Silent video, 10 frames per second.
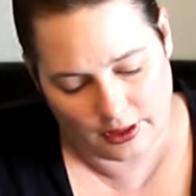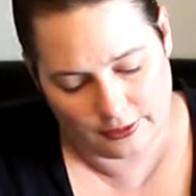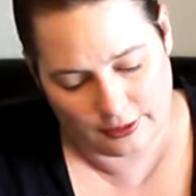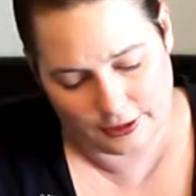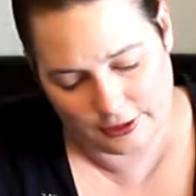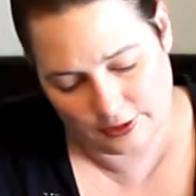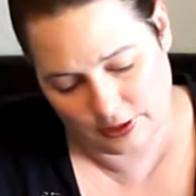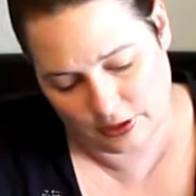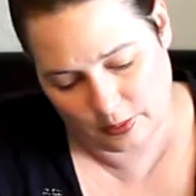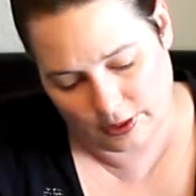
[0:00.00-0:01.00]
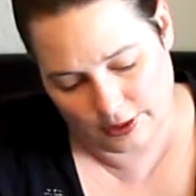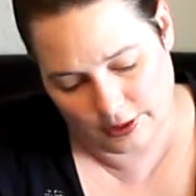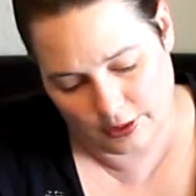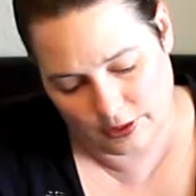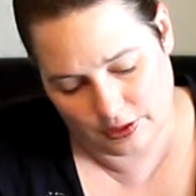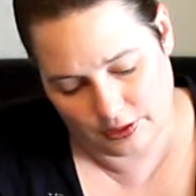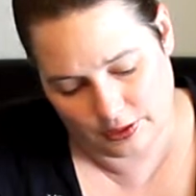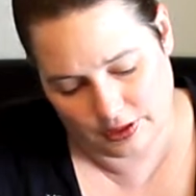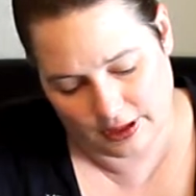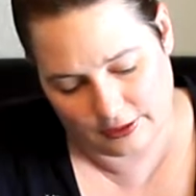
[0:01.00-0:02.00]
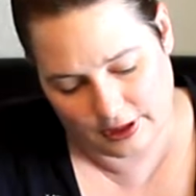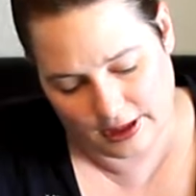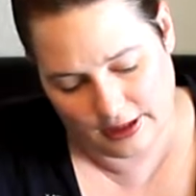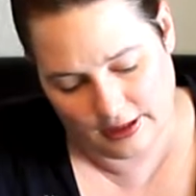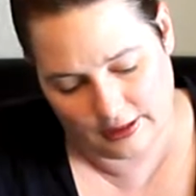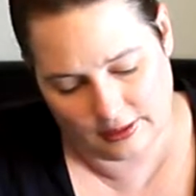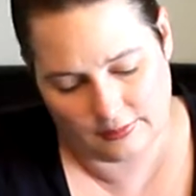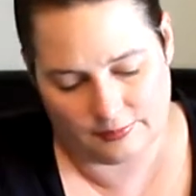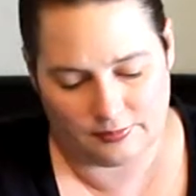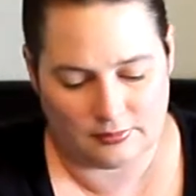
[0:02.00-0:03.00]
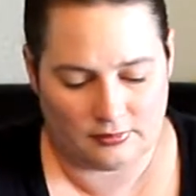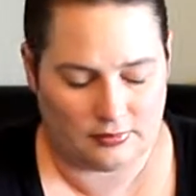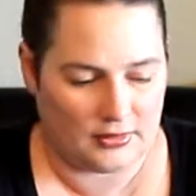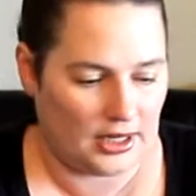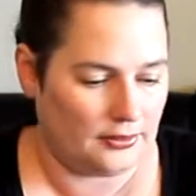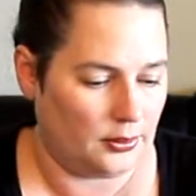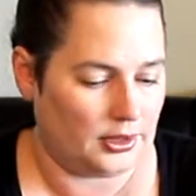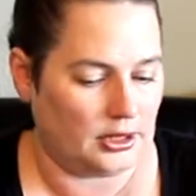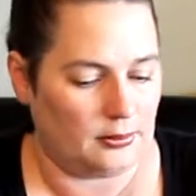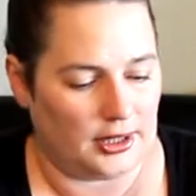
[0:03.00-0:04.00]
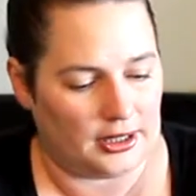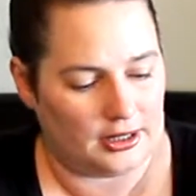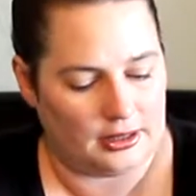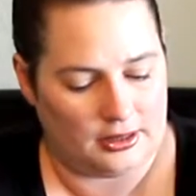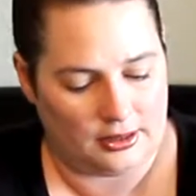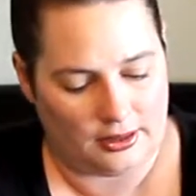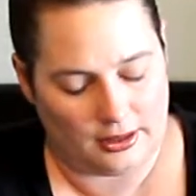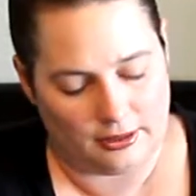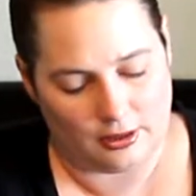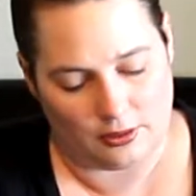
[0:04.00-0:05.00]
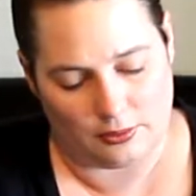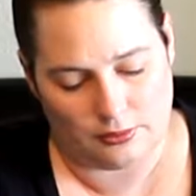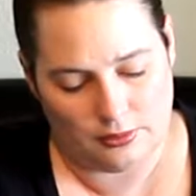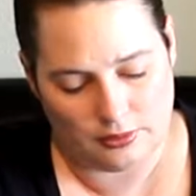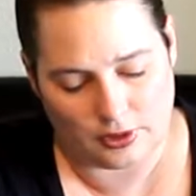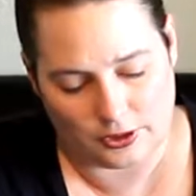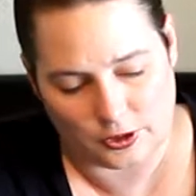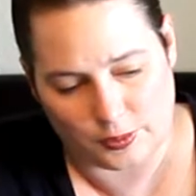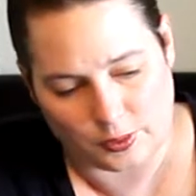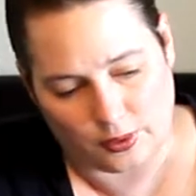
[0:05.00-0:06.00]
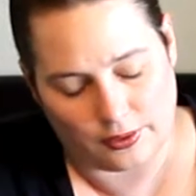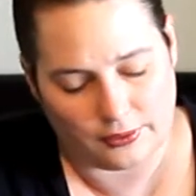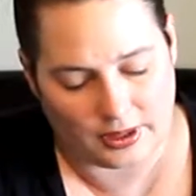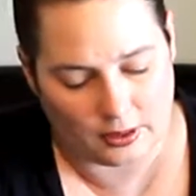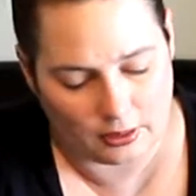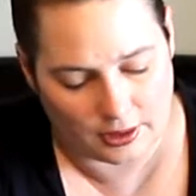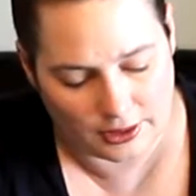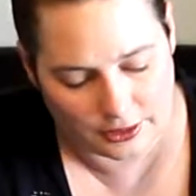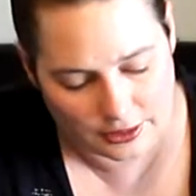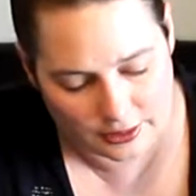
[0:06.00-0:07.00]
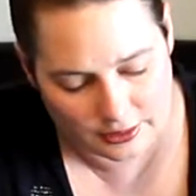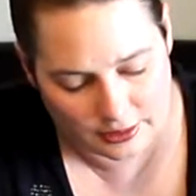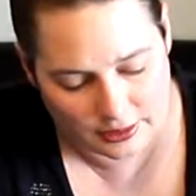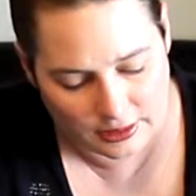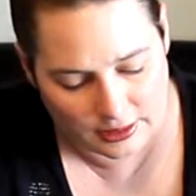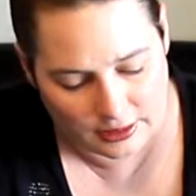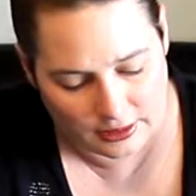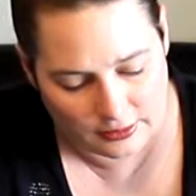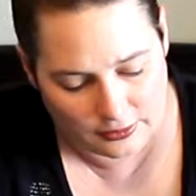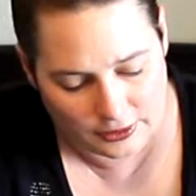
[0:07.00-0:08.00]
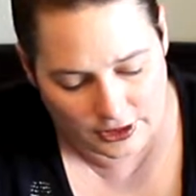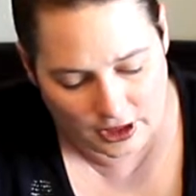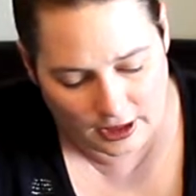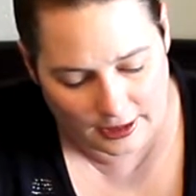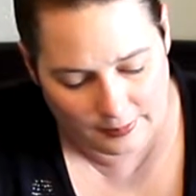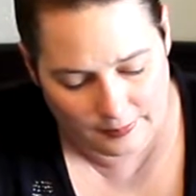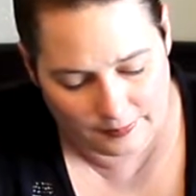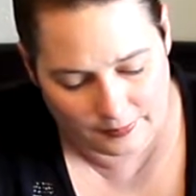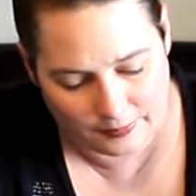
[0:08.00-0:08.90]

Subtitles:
whatever you want to do to decorate it. Everyone can make it their own. I'll just put one flower on here for time.